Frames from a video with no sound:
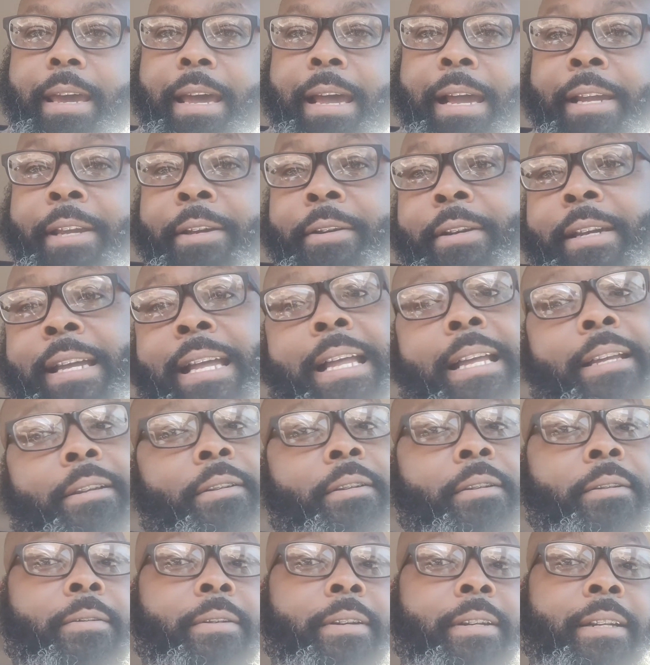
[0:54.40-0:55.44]
How you guys
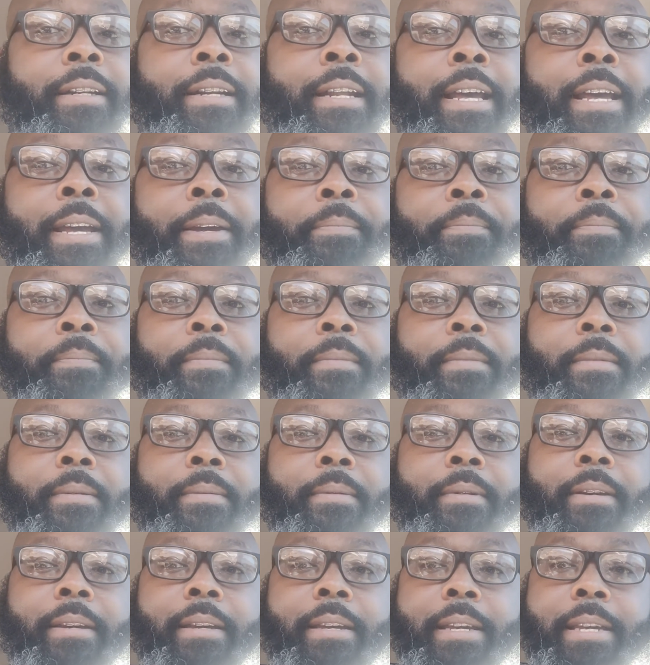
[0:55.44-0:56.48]
doing today?
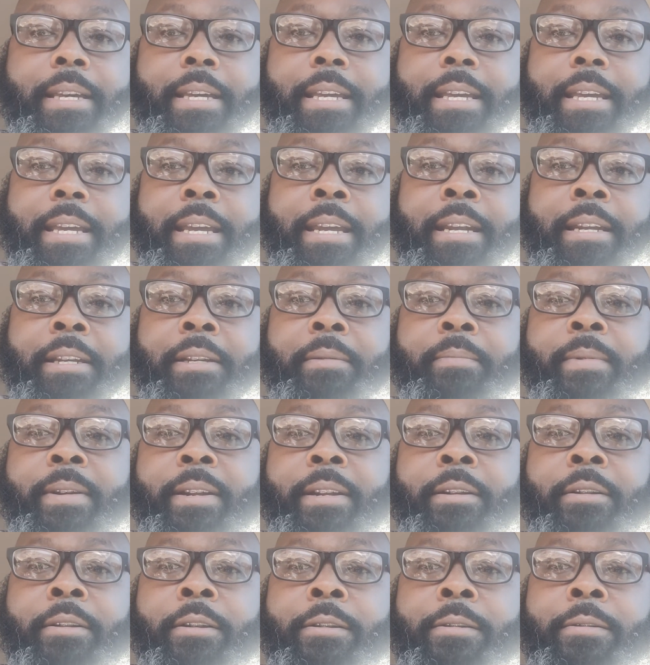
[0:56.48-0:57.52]
It has
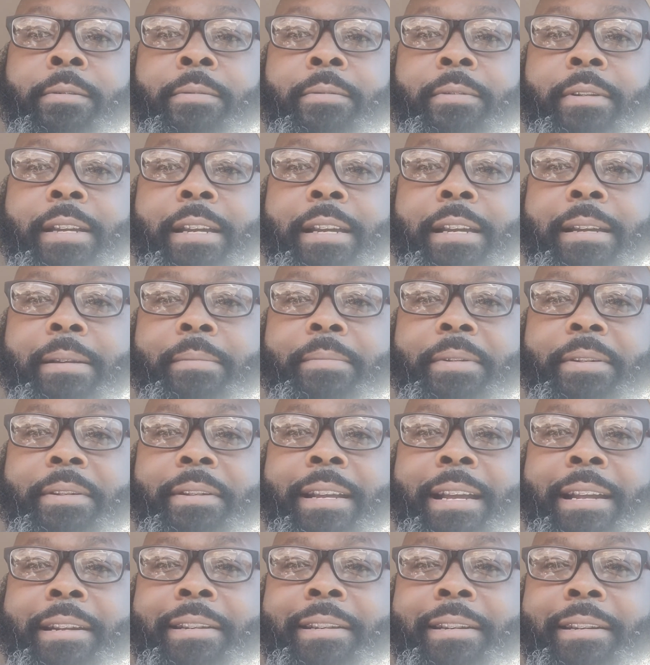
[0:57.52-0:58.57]
been a long time
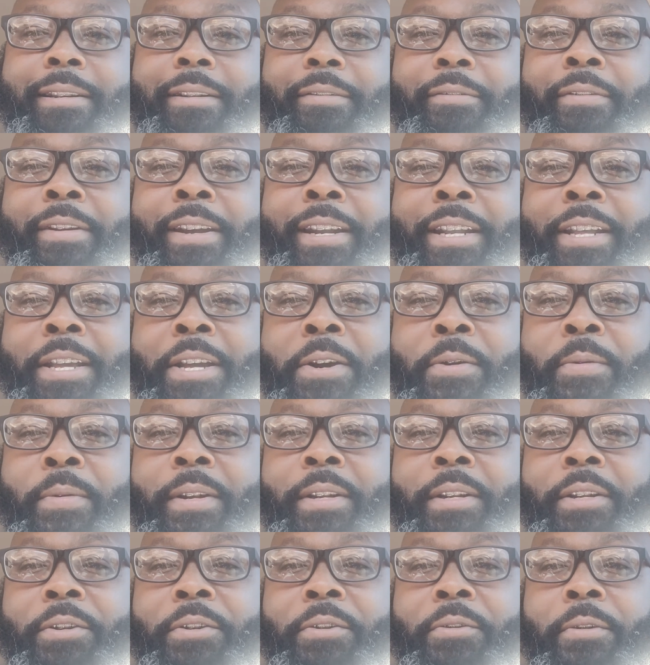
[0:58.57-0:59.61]
since I've done a video
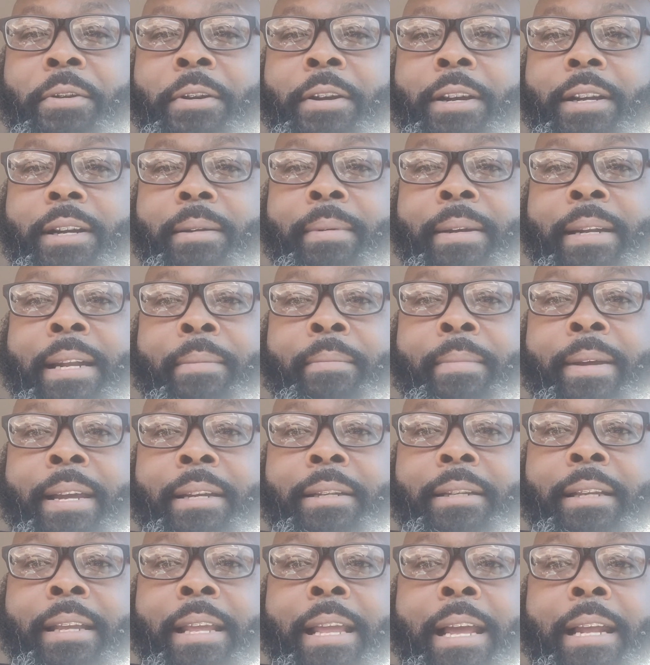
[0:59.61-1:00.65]
in the truck, but I'm
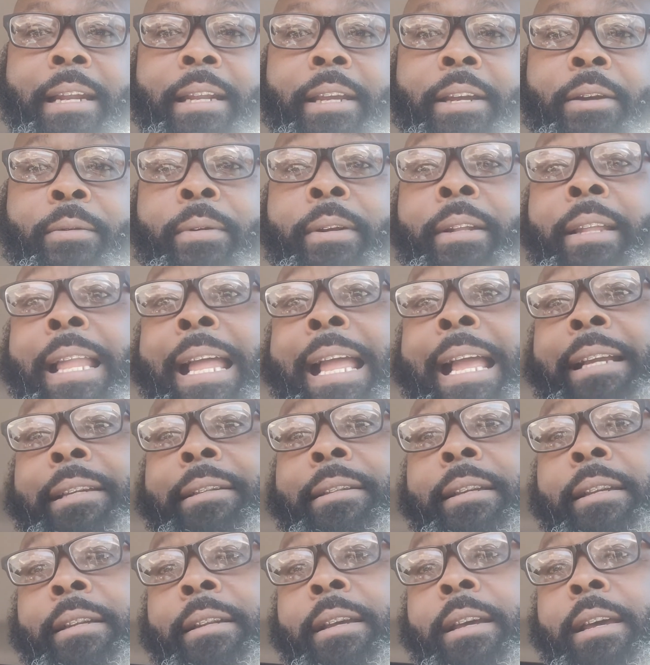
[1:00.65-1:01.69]
actually out here
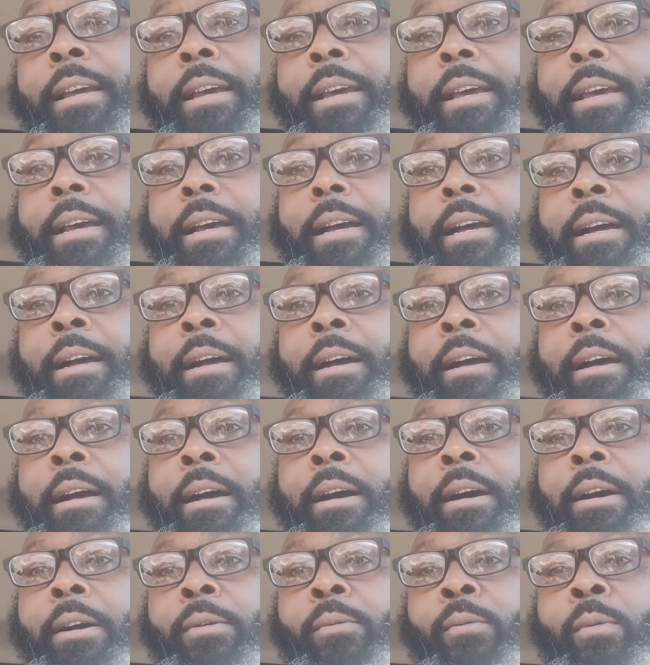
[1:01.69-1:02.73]
relaxing,
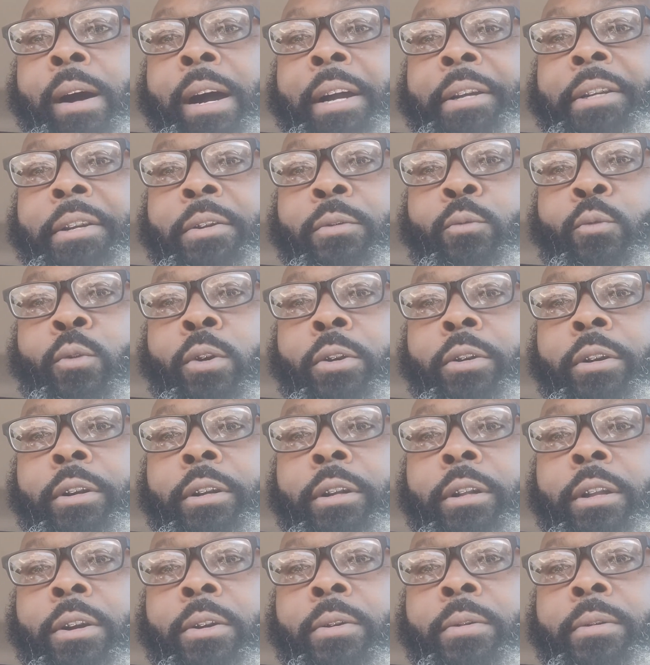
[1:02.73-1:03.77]
washing work
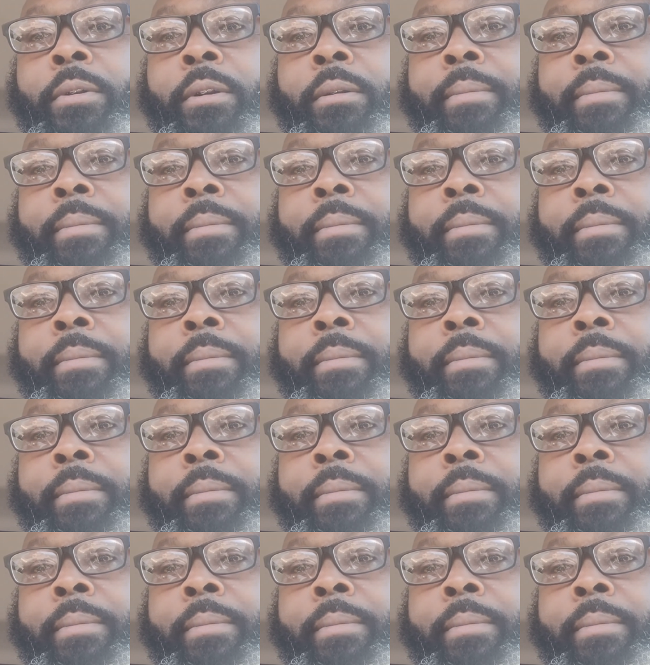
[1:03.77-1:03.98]
clothes